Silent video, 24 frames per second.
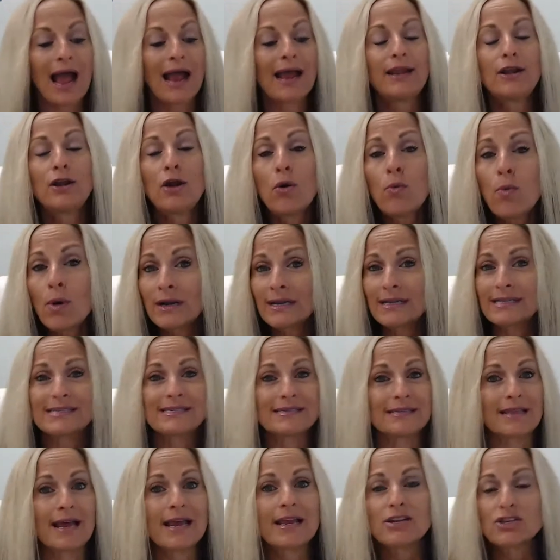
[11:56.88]
I know what it's
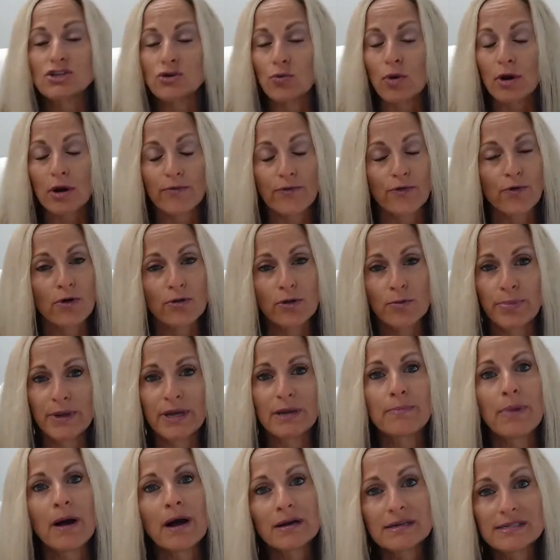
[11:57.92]
like to work for all the
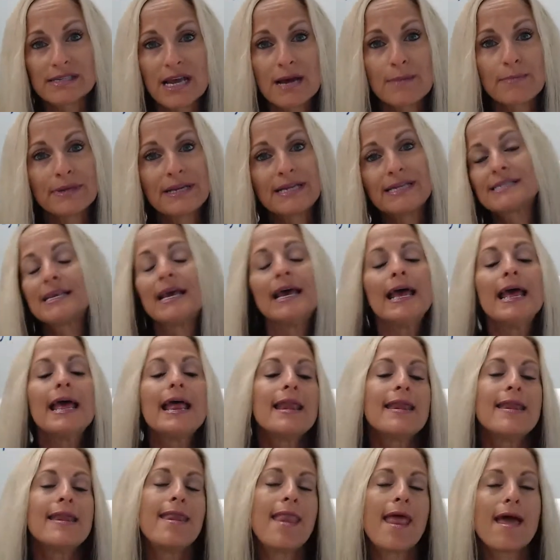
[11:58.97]
big box companies.
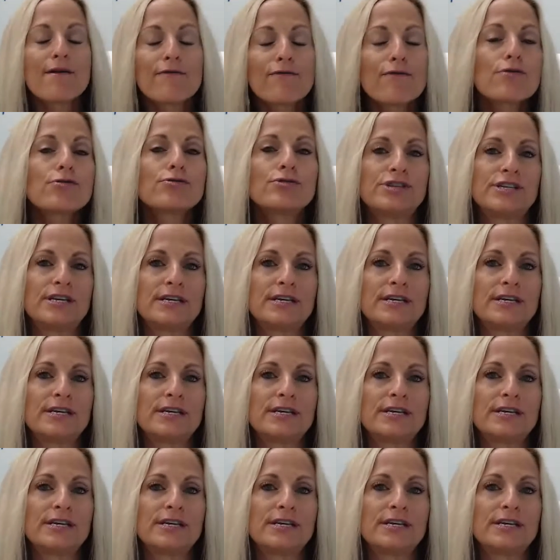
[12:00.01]
Never